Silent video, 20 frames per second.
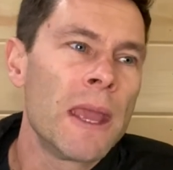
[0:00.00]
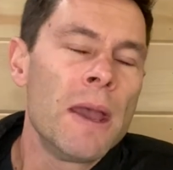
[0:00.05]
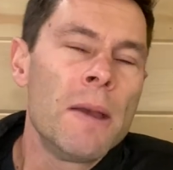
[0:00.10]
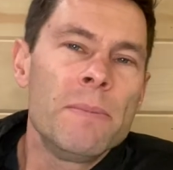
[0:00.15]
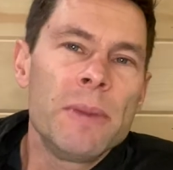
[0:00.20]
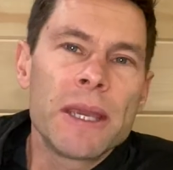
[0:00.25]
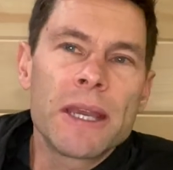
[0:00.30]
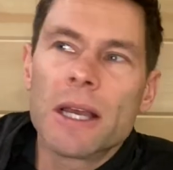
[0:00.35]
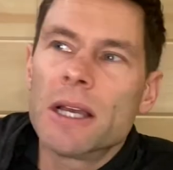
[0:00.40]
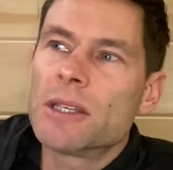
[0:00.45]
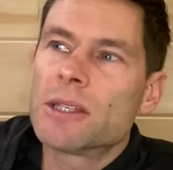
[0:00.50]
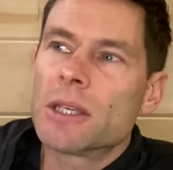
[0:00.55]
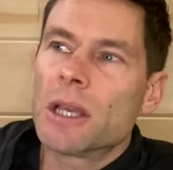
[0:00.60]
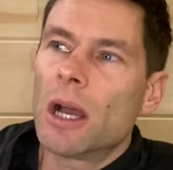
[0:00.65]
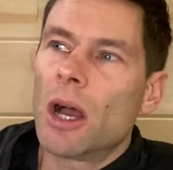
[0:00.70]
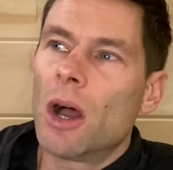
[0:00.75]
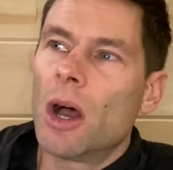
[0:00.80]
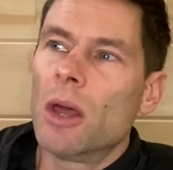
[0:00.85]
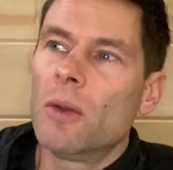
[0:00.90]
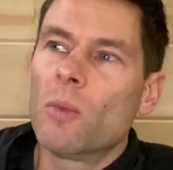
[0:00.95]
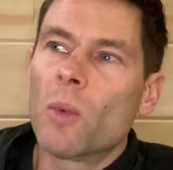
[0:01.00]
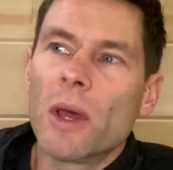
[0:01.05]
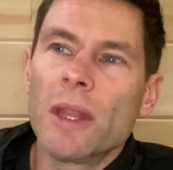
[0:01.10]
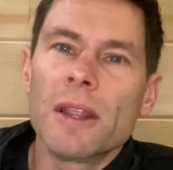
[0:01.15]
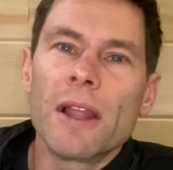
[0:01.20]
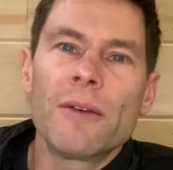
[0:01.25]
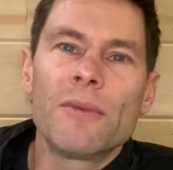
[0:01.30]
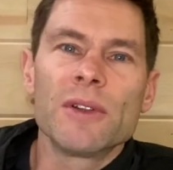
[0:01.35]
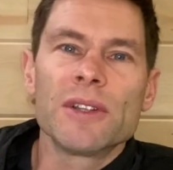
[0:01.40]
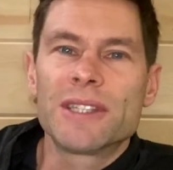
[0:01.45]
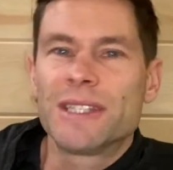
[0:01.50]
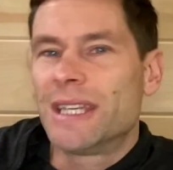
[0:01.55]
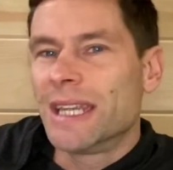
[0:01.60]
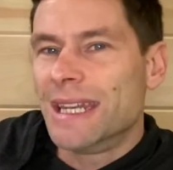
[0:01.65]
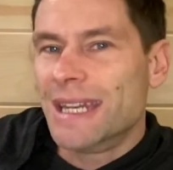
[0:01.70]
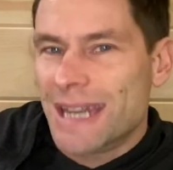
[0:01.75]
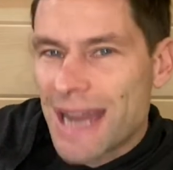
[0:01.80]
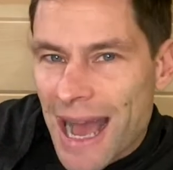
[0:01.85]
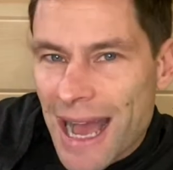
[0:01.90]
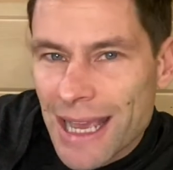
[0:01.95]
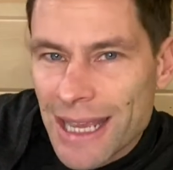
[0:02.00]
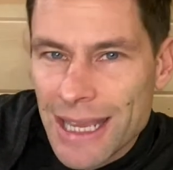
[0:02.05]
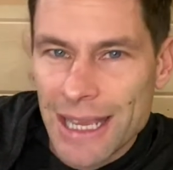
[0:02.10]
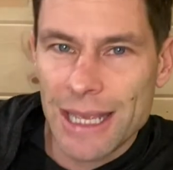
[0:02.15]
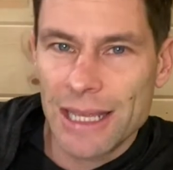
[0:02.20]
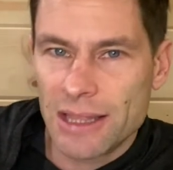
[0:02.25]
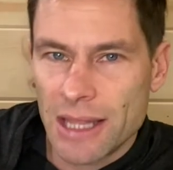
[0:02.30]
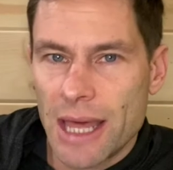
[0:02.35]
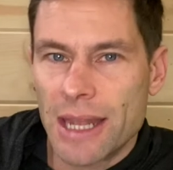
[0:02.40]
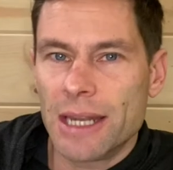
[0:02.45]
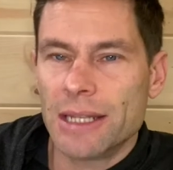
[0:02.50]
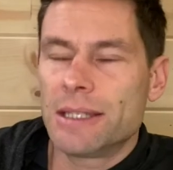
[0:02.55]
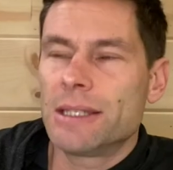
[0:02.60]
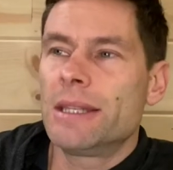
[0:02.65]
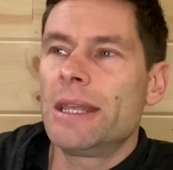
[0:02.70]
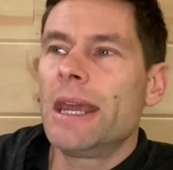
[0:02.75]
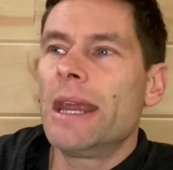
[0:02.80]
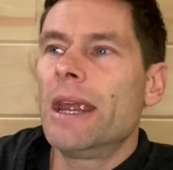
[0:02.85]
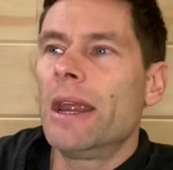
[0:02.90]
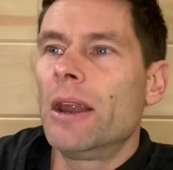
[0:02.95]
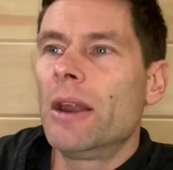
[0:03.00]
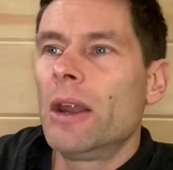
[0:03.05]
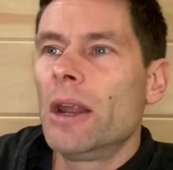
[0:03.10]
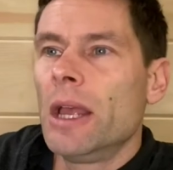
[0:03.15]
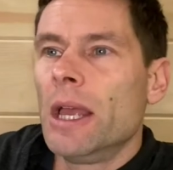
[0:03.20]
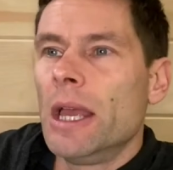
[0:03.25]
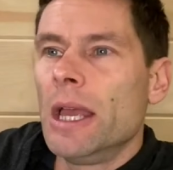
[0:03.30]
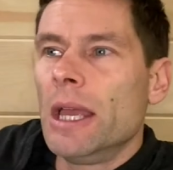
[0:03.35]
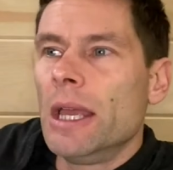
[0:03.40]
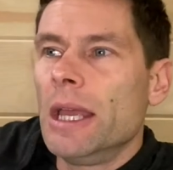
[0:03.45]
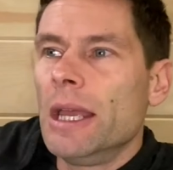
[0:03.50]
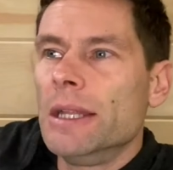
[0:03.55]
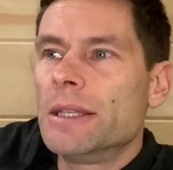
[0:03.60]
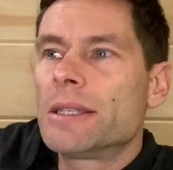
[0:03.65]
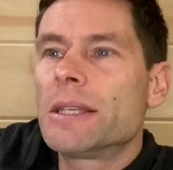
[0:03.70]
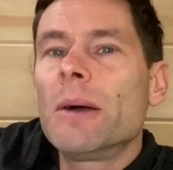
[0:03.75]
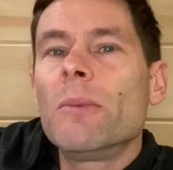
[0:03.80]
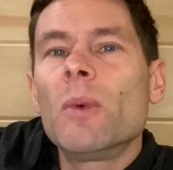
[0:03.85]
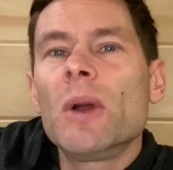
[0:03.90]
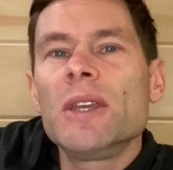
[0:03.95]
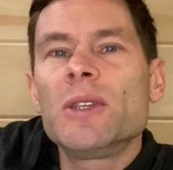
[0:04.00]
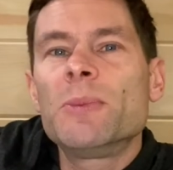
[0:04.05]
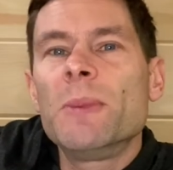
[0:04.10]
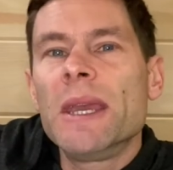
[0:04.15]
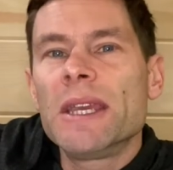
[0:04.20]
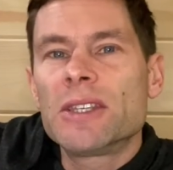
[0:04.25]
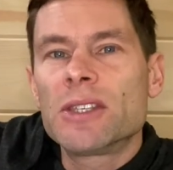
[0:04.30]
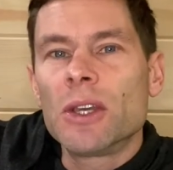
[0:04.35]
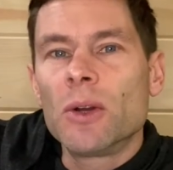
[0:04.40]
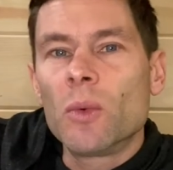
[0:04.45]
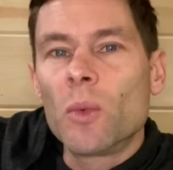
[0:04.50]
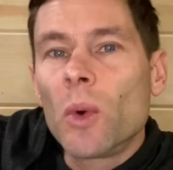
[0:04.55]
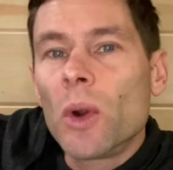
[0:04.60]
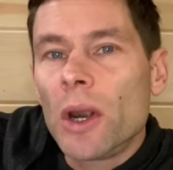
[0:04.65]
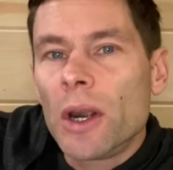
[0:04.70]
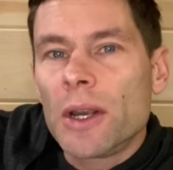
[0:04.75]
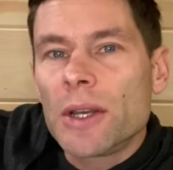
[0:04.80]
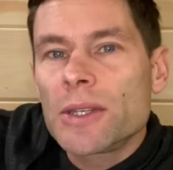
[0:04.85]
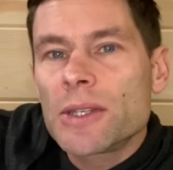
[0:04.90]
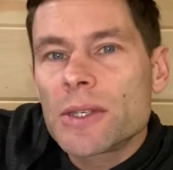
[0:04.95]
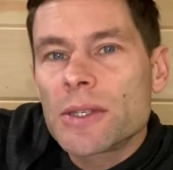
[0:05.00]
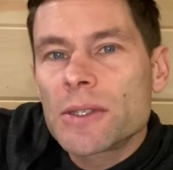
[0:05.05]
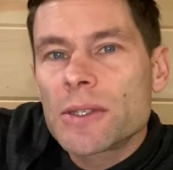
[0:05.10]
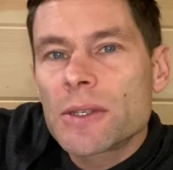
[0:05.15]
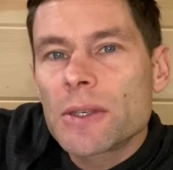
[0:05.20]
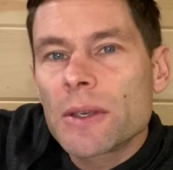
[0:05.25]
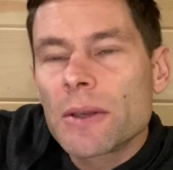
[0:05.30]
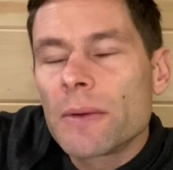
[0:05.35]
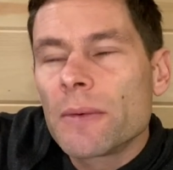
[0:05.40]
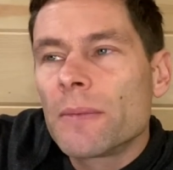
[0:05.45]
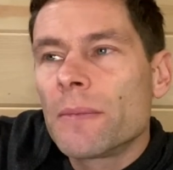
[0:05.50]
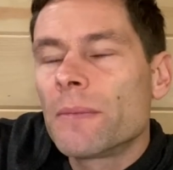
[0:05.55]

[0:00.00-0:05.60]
Because on one level, denying that it's there in some ways makes it worse